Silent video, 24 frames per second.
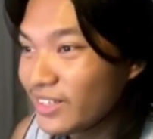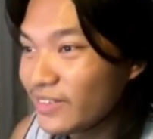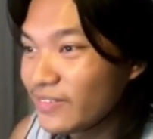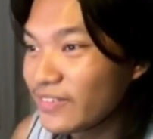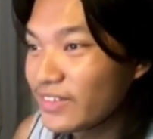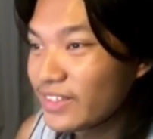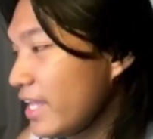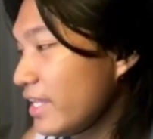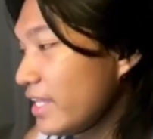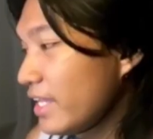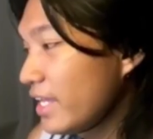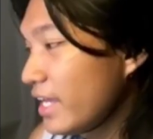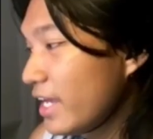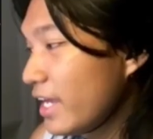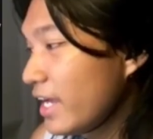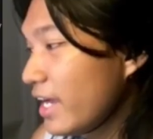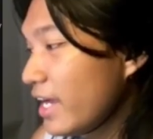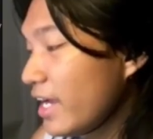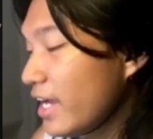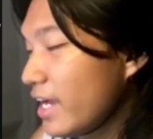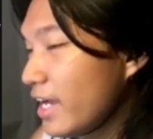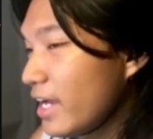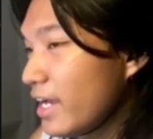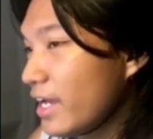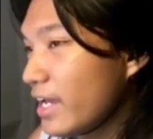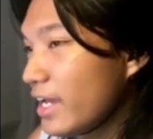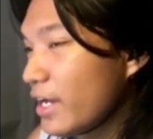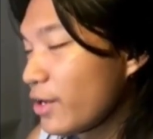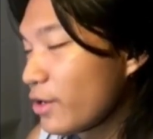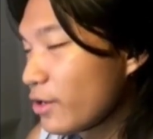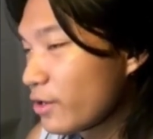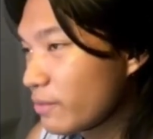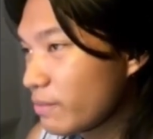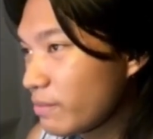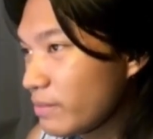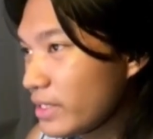And
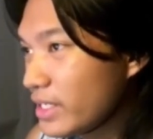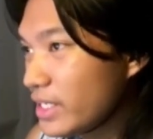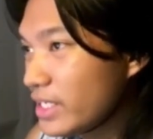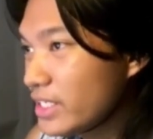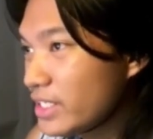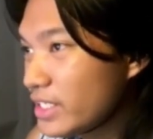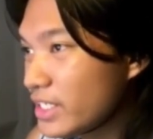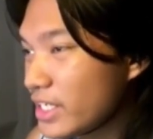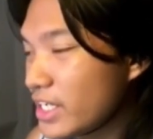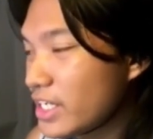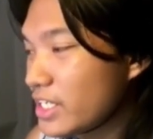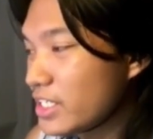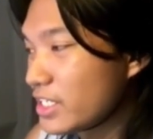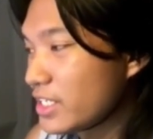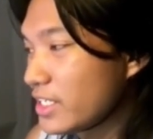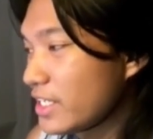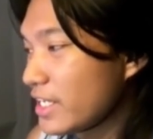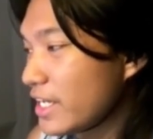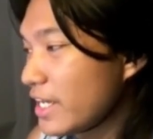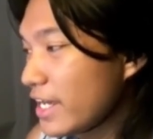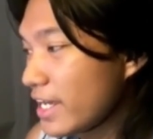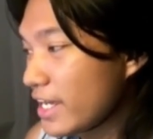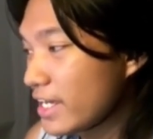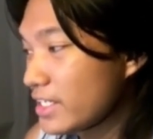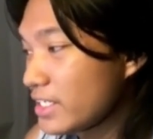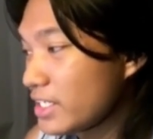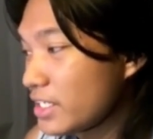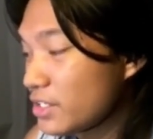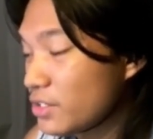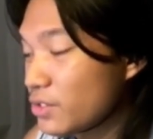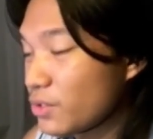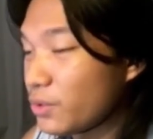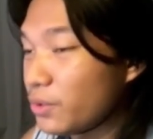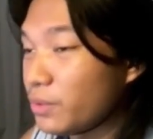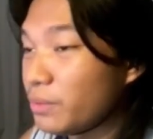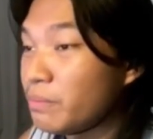Hermes agent has
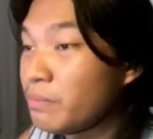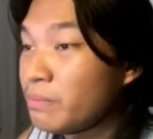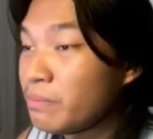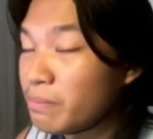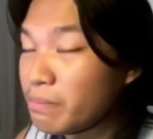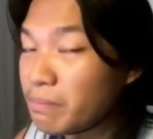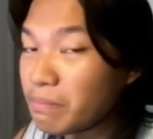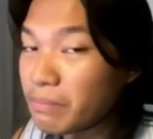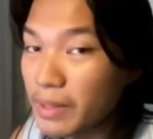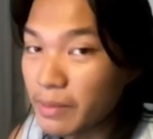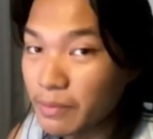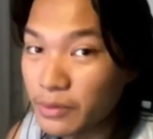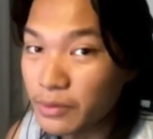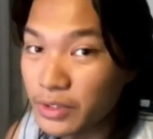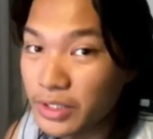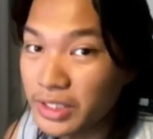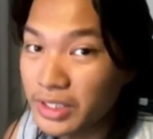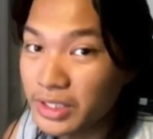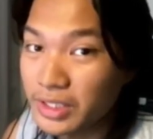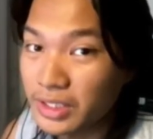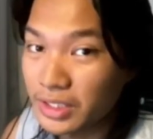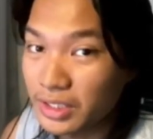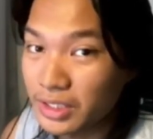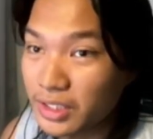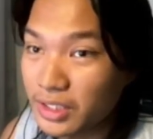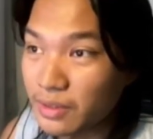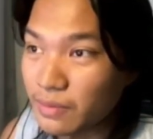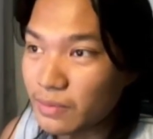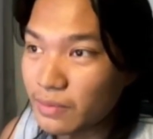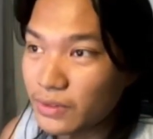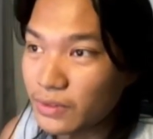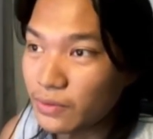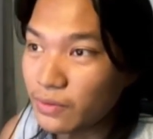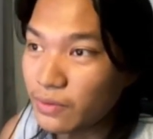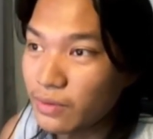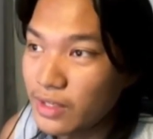its own memory system,
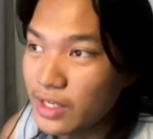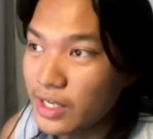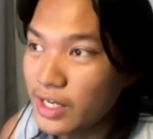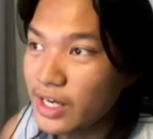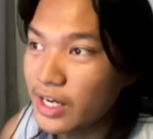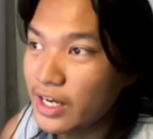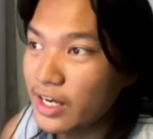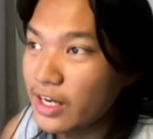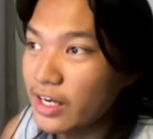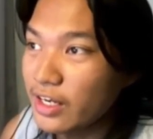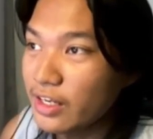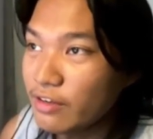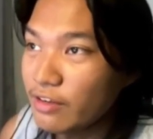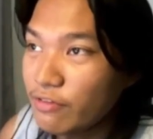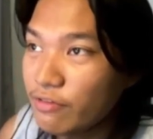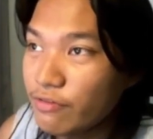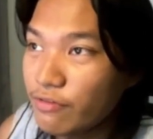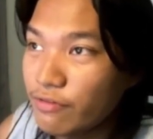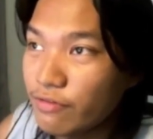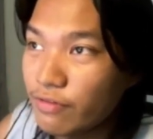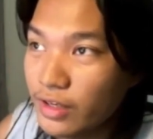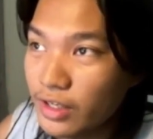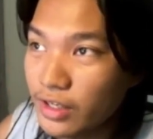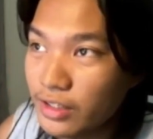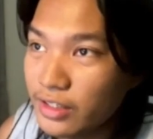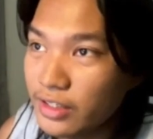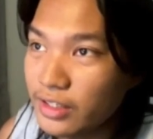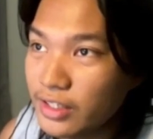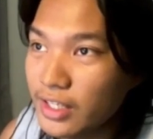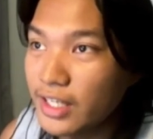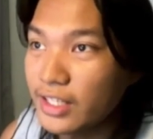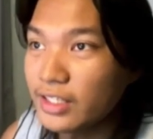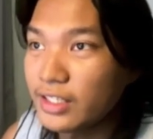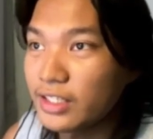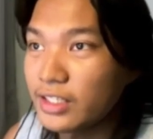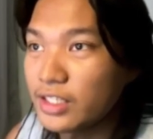so I felt
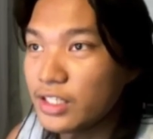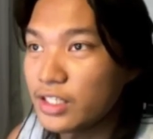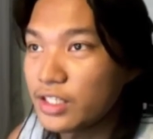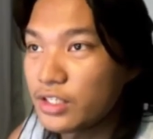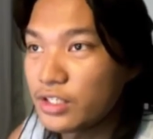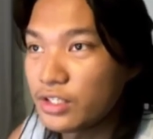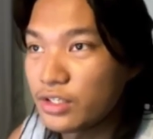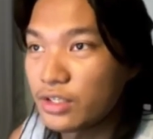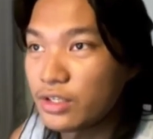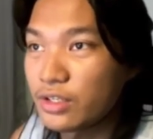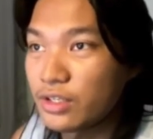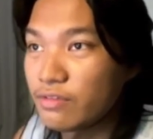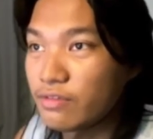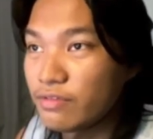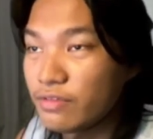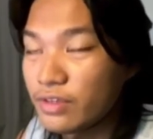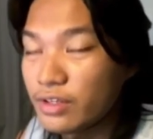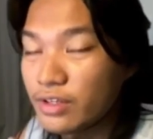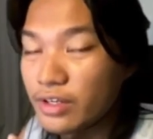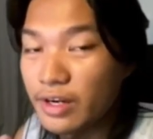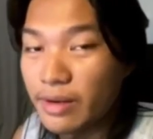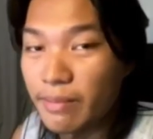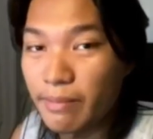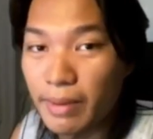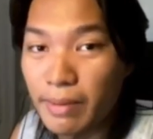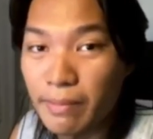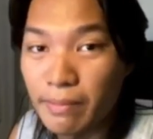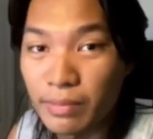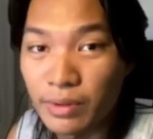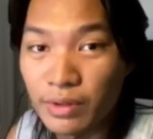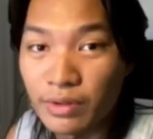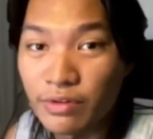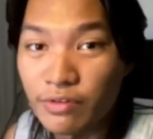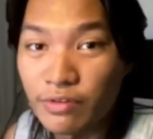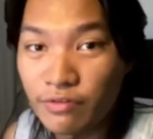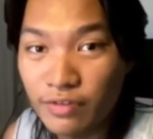that it should have
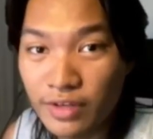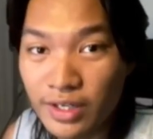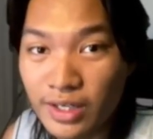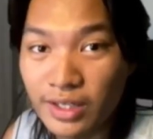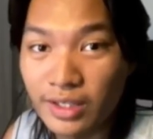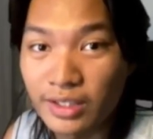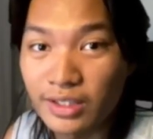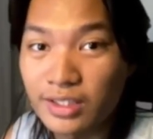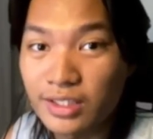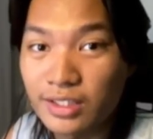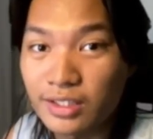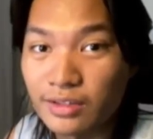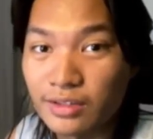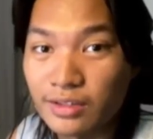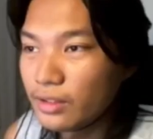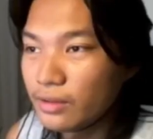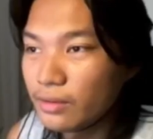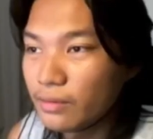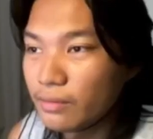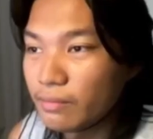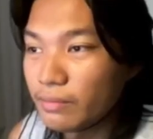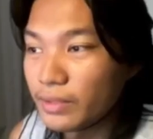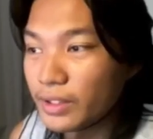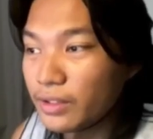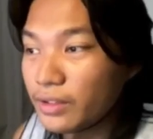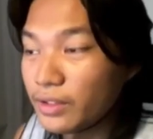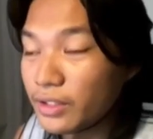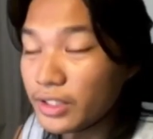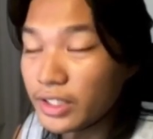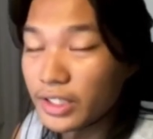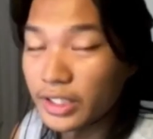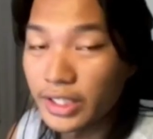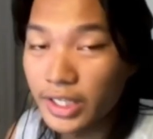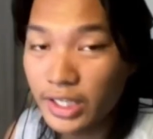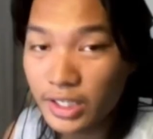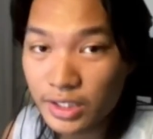remembered things. But on
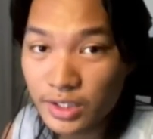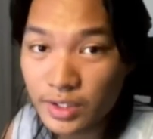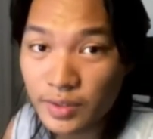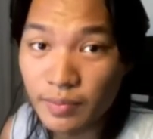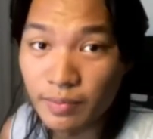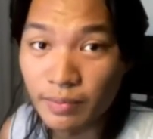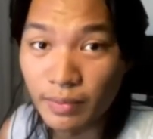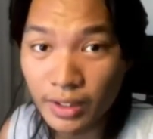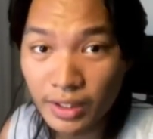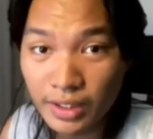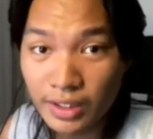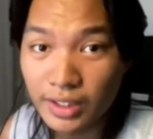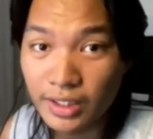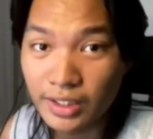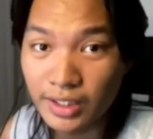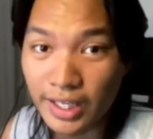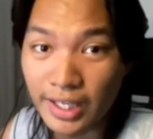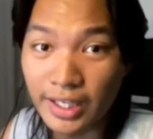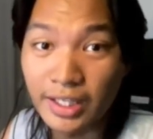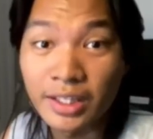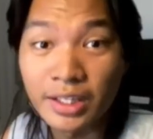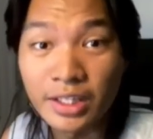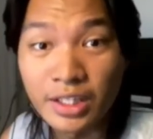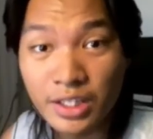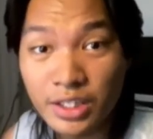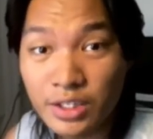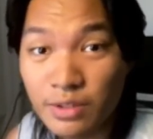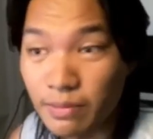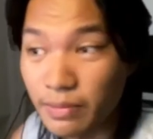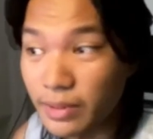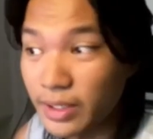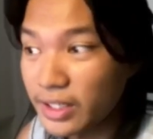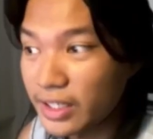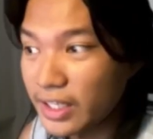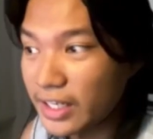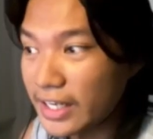the next month, like this
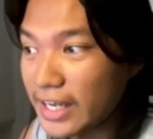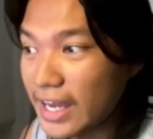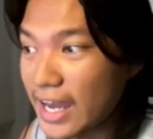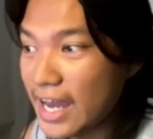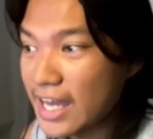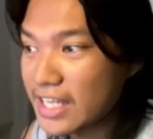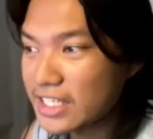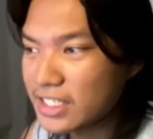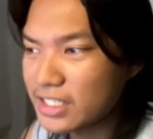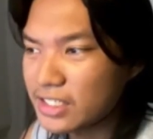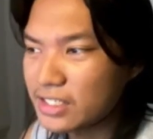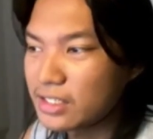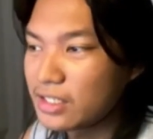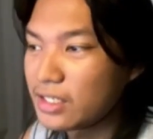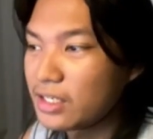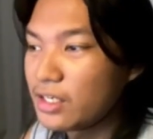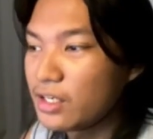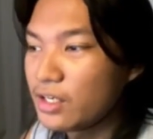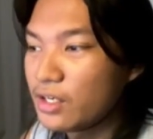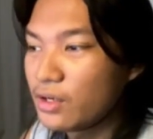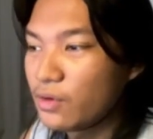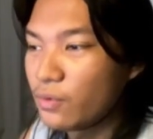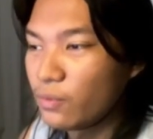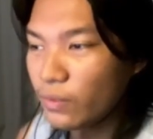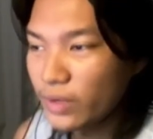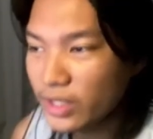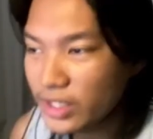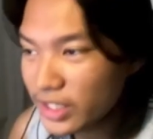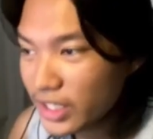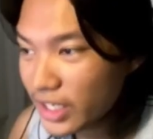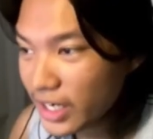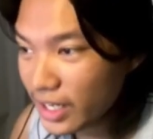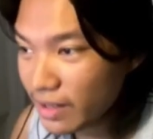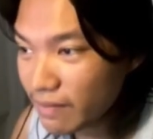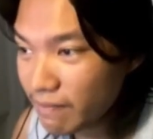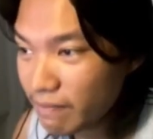month, I asked, when did
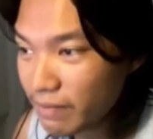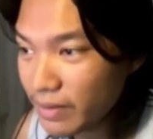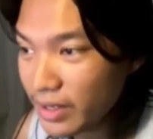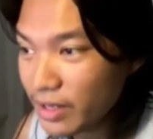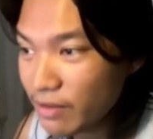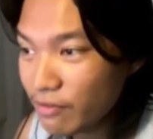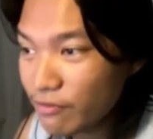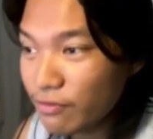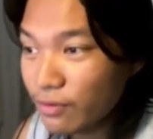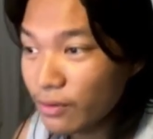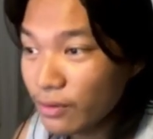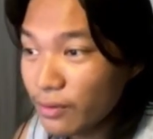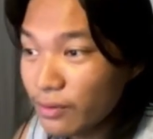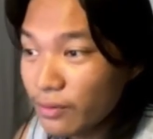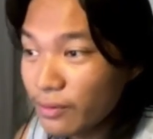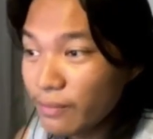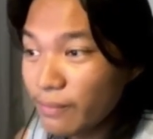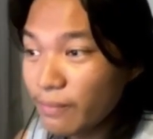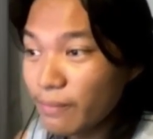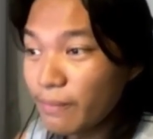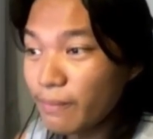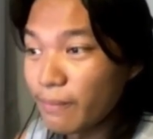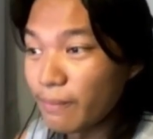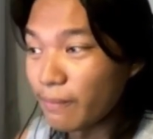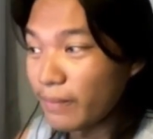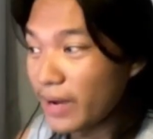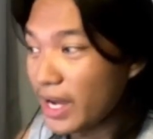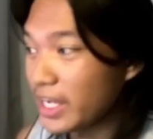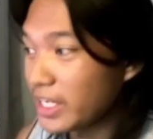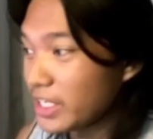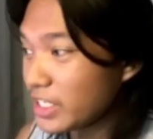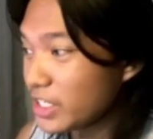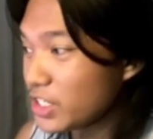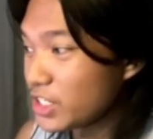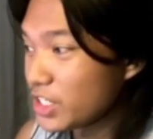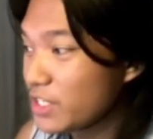I pay for
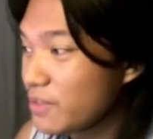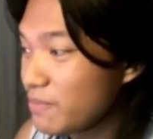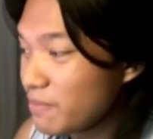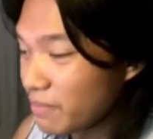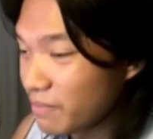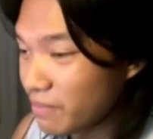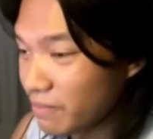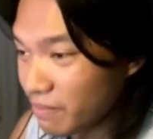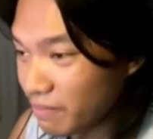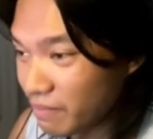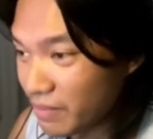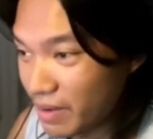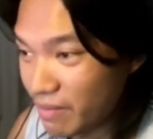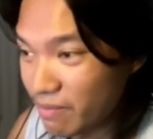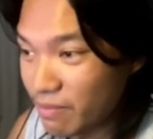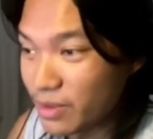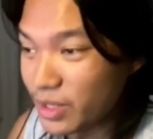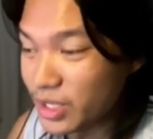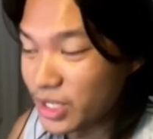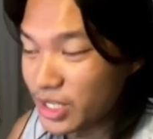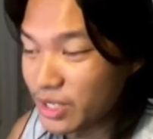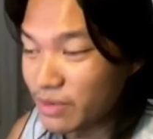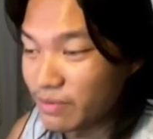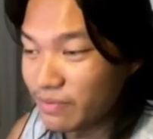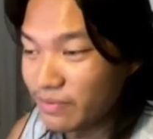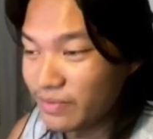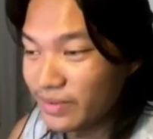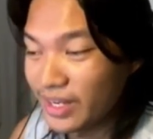my gym membership?